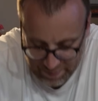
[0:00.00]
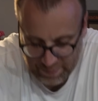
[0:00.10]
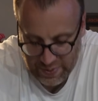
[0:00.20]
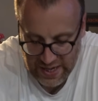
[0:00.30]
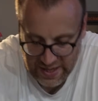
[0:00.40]

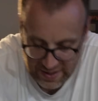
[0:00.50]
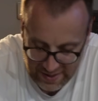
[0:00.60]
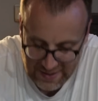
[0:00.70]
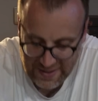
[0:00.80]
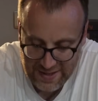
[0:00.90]
pin
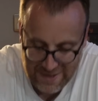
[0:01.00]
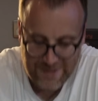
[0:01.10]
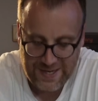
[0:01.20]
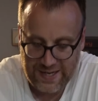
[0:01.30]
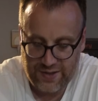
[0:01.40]

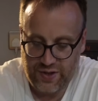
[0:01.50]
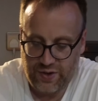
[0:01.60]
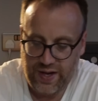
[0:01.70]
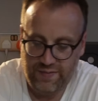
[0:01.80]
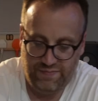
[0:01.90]
kind of
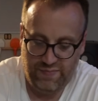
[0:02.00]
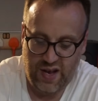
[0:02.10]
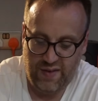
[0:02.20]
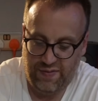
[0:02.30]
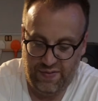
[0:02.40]
socket
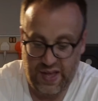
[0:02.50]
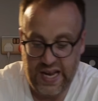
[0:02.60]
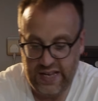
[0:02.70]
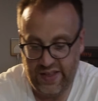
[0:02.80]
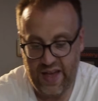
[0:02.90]

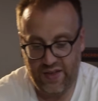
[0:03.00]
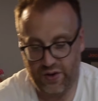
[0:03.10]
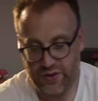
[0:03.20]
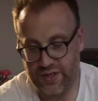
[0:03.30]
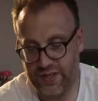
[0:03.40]
thing there that
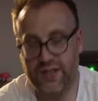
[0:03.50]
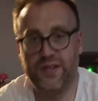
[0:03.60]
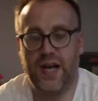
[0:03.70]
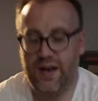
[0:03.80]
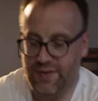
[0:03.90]
goes into the
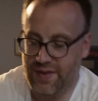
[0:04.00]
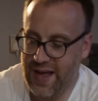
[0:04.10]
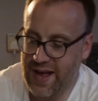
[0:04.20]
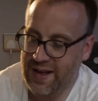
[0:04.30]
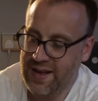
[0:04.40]
side of it
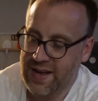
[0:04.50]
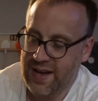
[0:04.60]
there.